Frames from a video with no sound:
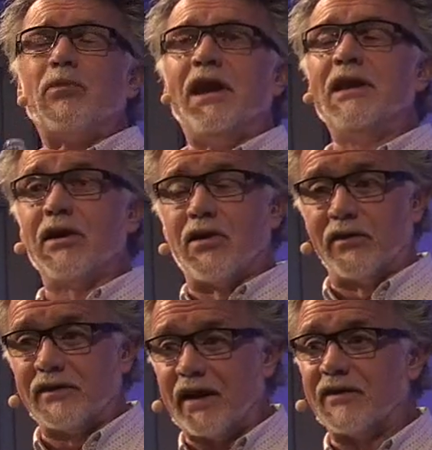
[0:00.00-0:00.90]
In the
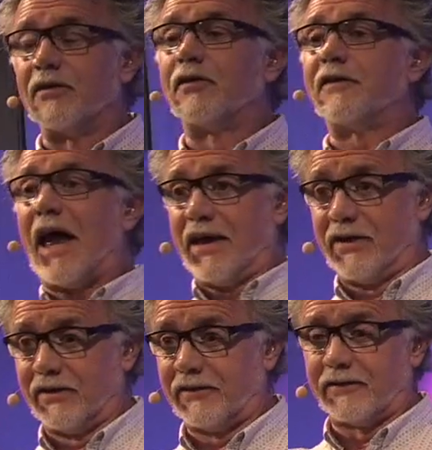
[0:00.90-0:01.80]
context of
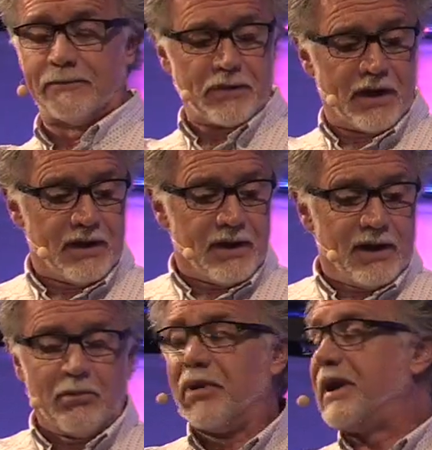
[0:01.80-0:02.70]
science,
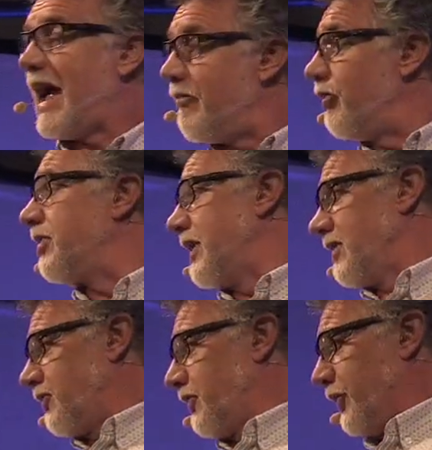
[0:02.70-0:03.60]
but everything
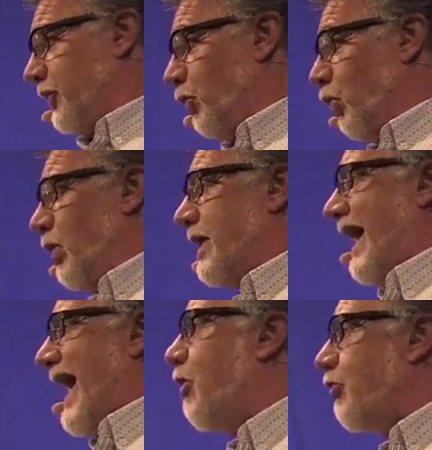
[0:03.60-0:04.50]
to do with
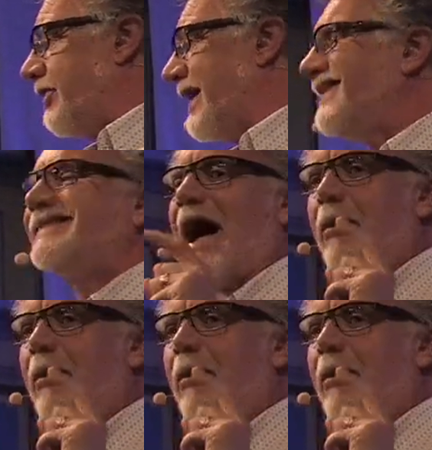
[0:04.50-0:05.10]
how things are